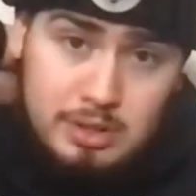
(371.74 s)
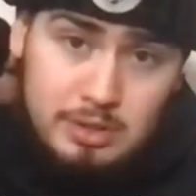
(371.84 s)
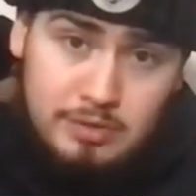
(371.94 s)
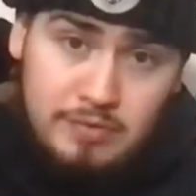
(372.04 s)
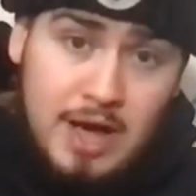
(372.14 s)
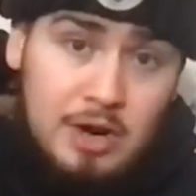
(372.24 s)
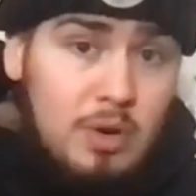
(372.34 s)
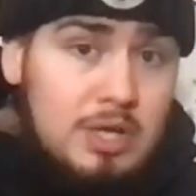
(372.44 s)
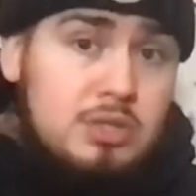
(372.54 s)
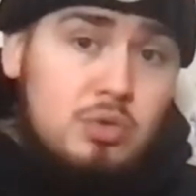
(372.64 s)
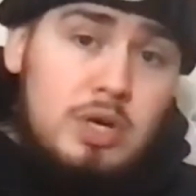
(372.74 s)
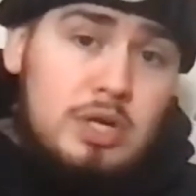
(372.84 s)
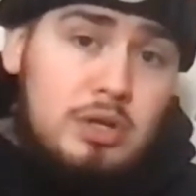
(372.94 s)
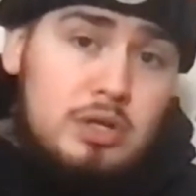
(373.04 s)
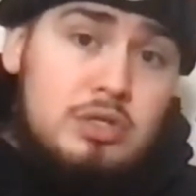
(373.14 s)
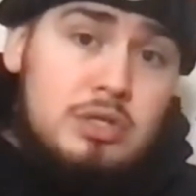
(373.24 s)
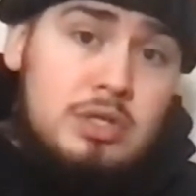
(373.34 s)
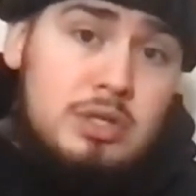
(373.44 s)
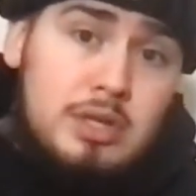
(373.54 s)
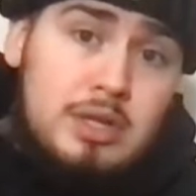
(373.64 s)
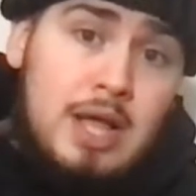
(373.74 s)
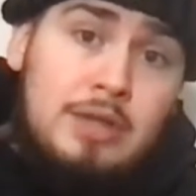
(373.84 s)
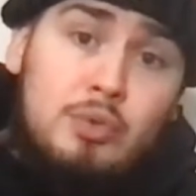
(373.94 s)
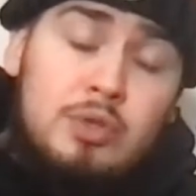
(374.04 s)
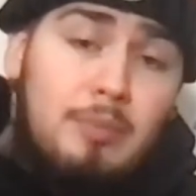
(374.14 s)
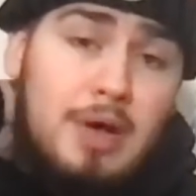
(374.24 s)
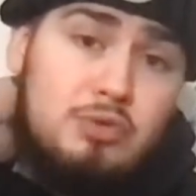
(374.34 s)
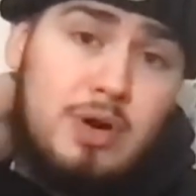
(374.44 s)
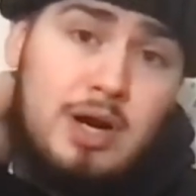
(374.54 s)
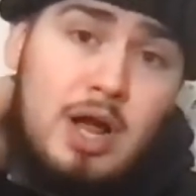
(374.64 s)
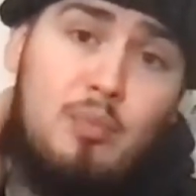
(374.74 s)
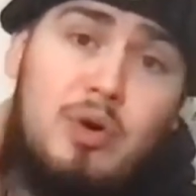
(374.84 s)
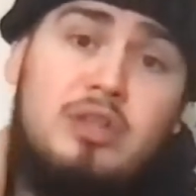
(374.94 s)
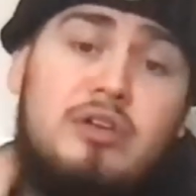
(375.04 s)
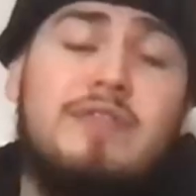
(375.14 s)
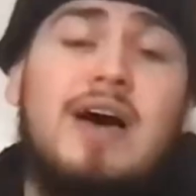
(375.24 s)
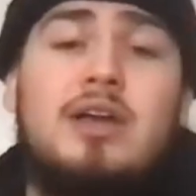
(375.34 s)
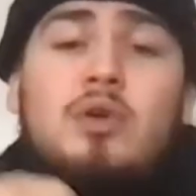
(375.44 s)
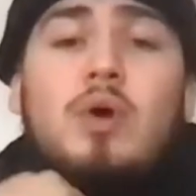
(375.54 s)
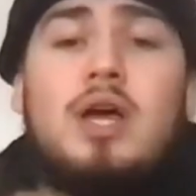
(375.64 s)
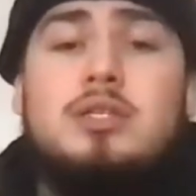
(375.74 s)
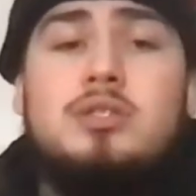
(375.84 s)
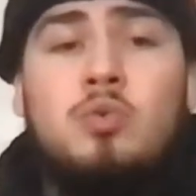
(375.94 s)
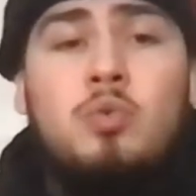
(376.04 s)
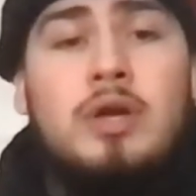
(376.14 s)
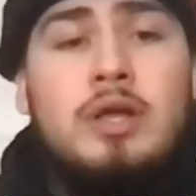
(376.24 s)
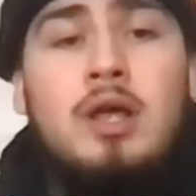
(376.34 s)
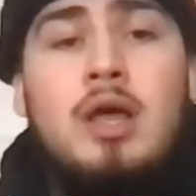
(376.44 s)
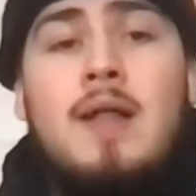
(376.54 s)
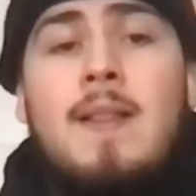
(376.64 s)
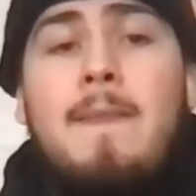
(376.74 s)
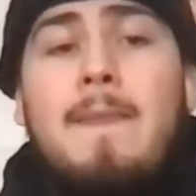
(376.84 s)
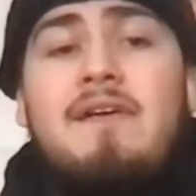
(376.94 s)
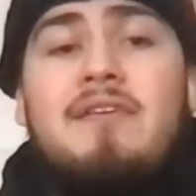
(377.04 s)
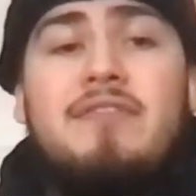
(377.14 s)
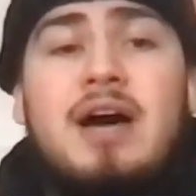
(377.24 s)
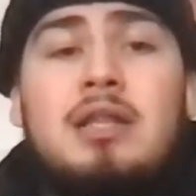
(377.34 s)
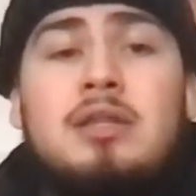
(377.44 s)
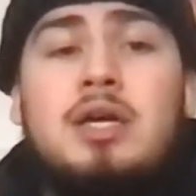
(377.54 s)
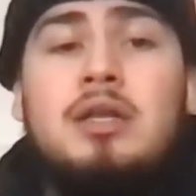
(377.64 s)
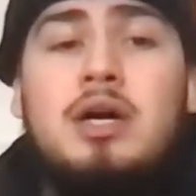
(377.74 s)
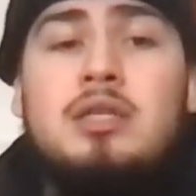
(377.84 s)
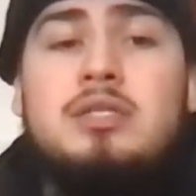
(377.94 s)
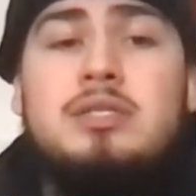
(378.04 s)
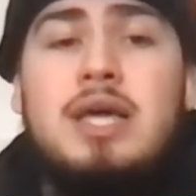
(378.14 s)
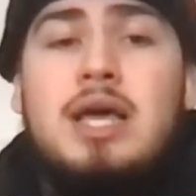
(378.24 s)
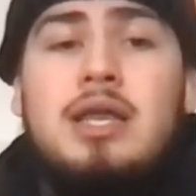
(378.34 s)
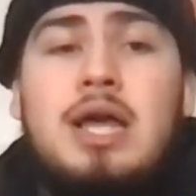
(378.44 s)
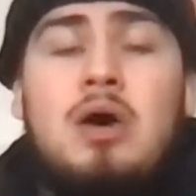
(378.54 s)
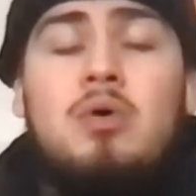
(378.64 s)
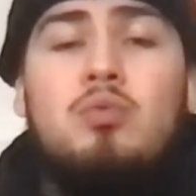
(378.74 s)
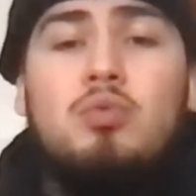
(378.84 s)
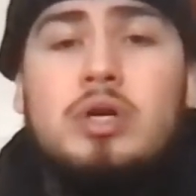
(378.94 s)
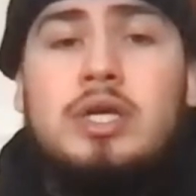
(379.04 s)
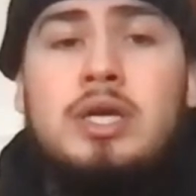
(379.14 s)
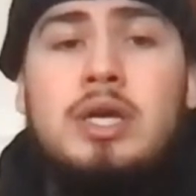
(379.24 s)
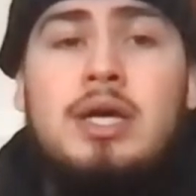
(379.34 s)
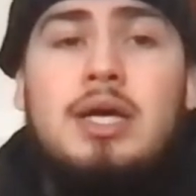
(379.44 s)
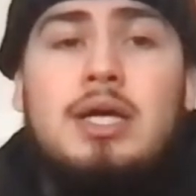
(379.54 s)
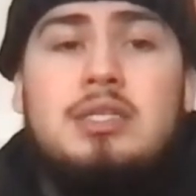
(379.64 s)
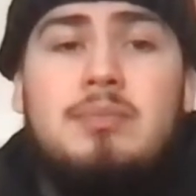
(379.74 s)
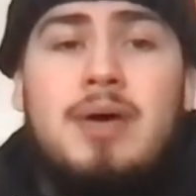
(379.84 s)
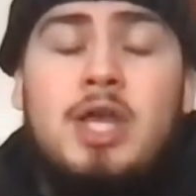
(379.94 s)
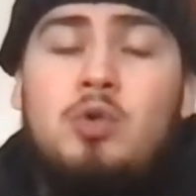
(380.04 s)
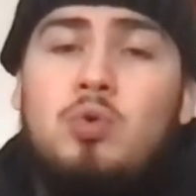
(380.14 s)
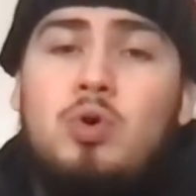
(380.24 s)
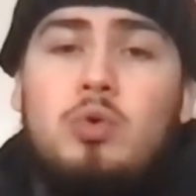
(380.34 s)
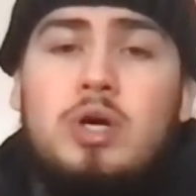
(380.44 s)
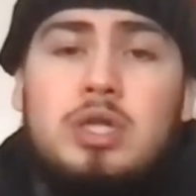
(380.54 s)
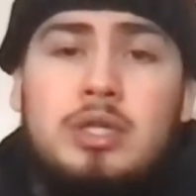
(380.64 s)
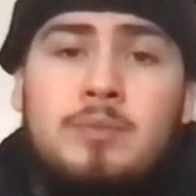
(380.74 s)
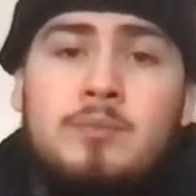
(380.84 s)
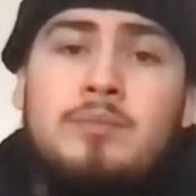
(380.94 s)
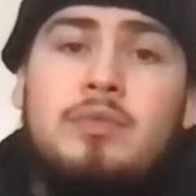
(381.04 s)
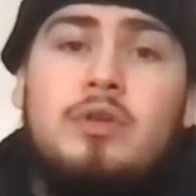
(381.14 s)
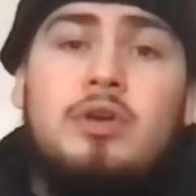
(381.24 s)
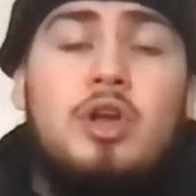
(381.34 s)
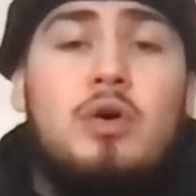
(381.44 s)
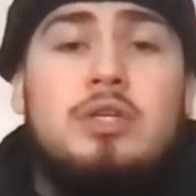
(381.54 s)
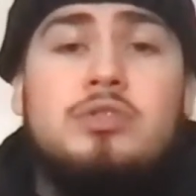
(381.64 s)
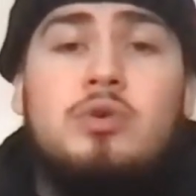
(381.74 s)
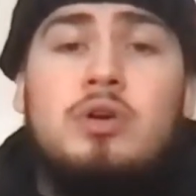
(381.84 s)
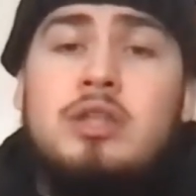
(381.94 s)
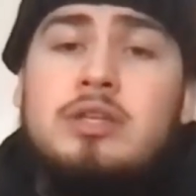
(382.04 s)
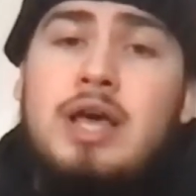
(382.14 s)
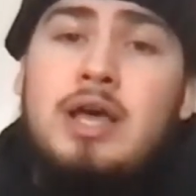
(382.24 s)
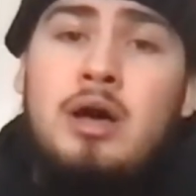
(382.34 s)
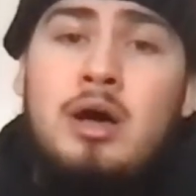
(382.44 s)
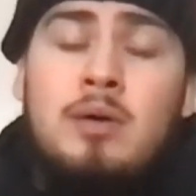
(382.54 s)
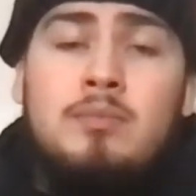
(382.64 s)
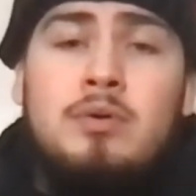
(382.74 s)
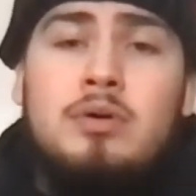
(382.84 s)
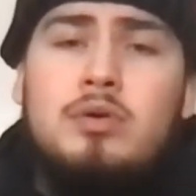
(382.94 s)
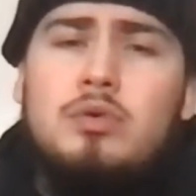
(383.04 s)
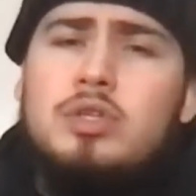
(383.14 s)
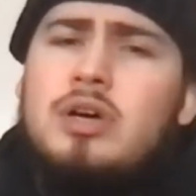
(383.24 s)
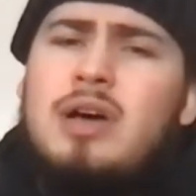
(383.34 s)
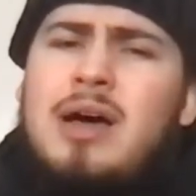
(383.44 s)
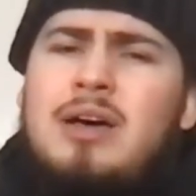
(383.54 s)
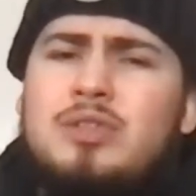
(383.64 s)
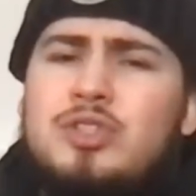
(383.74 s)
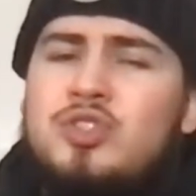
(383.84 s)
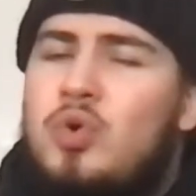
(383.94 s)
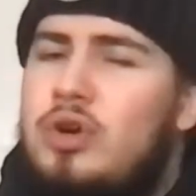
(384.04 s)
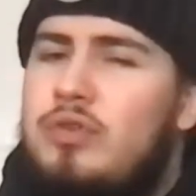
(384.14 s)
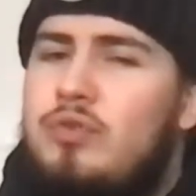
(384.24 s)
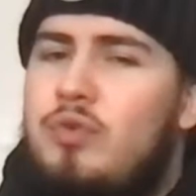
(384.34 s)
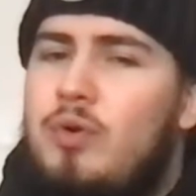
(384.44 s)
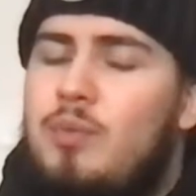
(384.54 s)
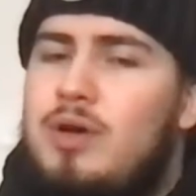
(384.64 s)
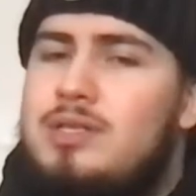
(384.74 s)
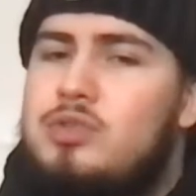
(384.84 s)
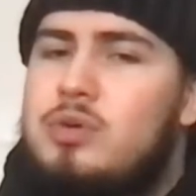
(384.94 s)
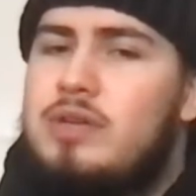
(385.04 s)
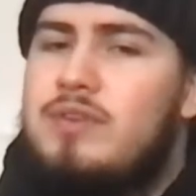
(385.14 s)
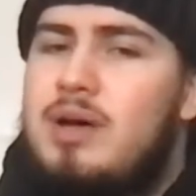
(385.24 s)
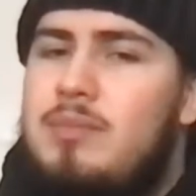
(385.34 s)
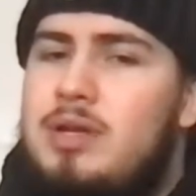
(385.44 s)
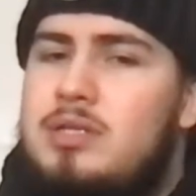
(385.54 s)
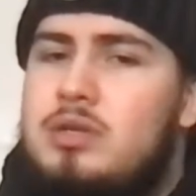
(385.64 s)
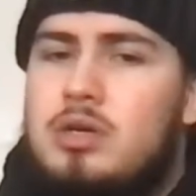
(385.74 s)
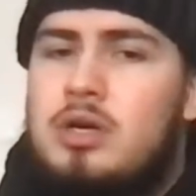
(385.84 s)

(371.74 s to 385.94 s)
finding ways to win. They're not doing the best right now, but they're finding ways to win. And finally, another standout rookie is Emmanuel Quickly. He scored the other day. It was 24 points in 25 minutes, or